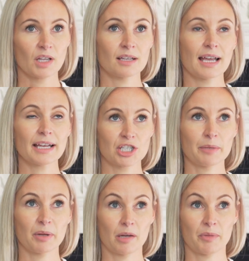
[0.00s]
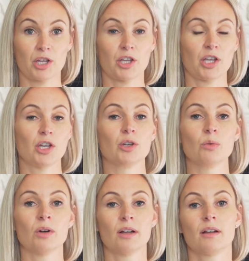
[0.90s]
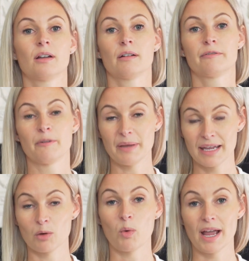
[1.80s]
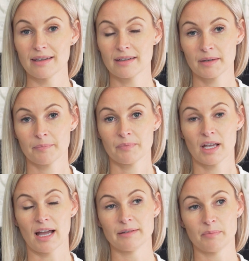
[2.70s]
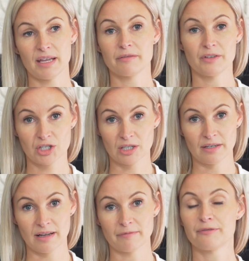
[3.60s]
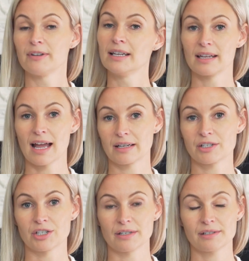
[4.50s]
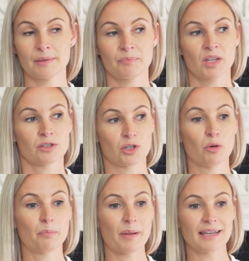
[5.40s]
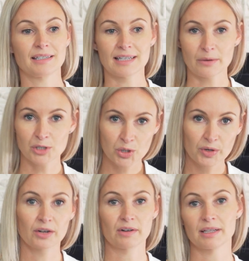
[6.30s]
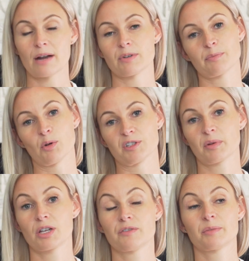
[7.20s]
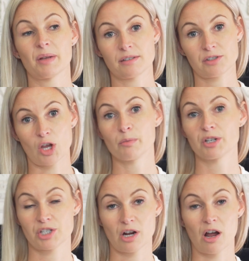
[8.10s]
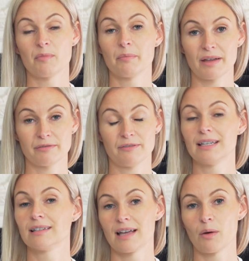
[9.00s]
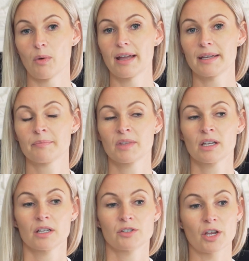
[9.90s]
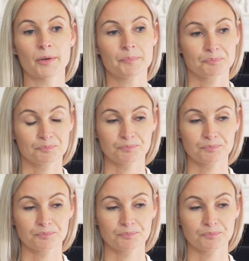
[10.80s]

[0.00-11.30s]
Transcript: has actually become a cue for being awake and being vigilant and feeling anxious. So your bed is now triggering that response because you've spent so much time in bed feeling that way. So